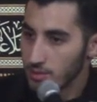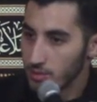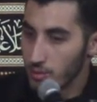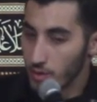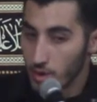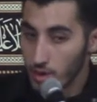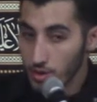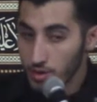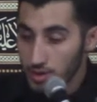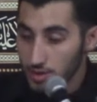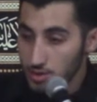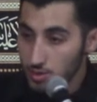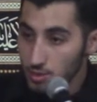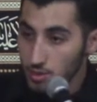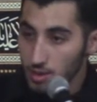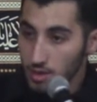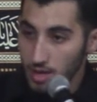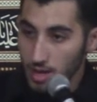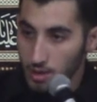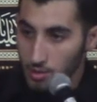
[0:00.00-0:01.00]
we hurt
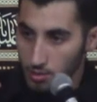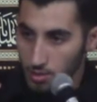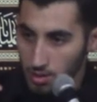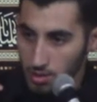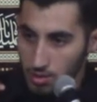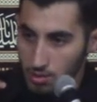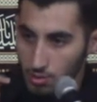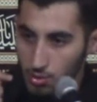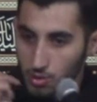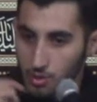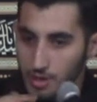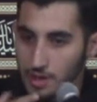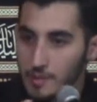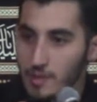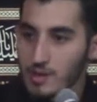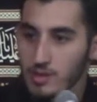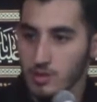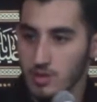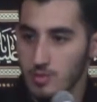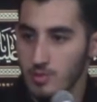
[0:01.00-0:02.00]
Rasulullah with talking
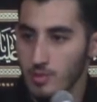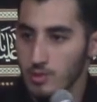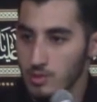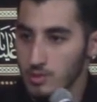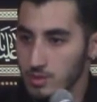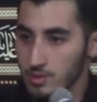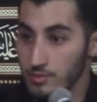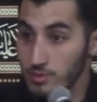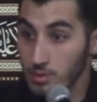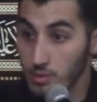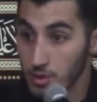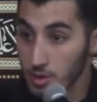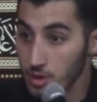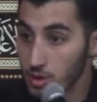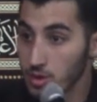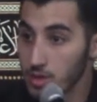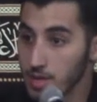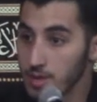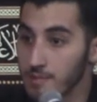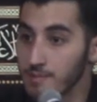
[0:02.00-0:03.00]
about the spoils of war we
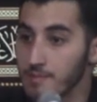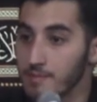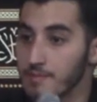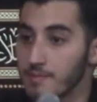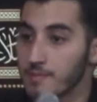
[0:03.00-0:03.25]
hurt him